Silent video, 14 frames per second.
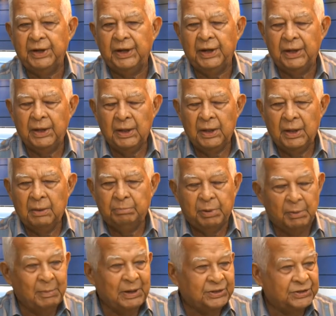the
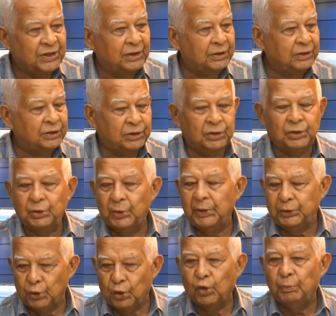permission to do
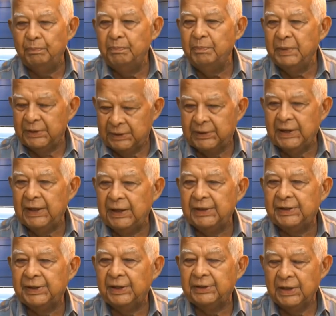it open in
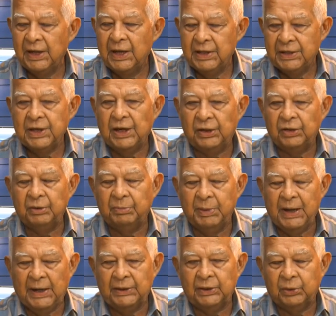case it cannot
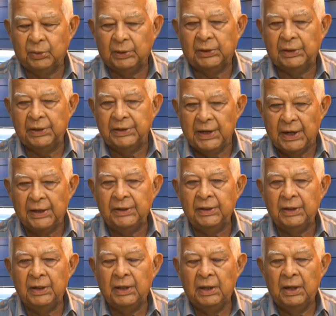be adequately
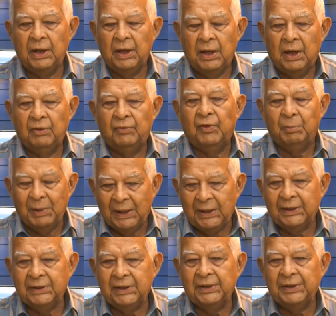done. For
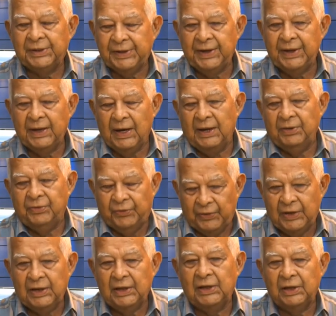malignancy, I
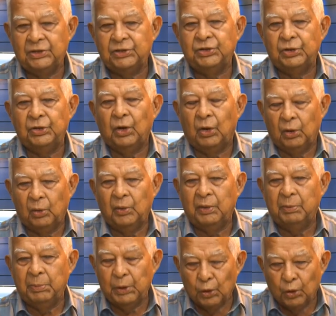feel it should always
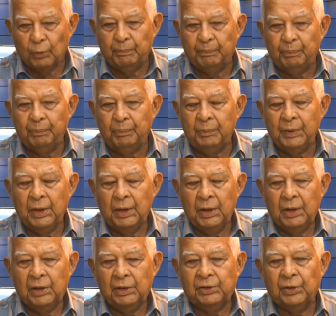be open
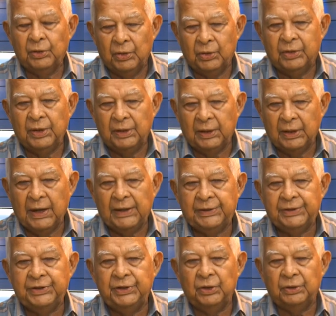so you can
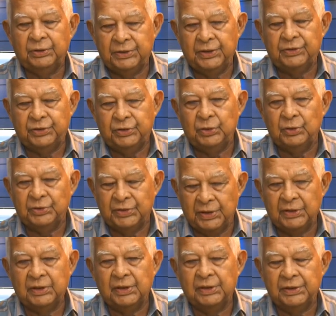get your tissues
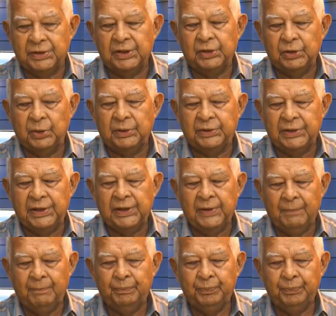in continuity.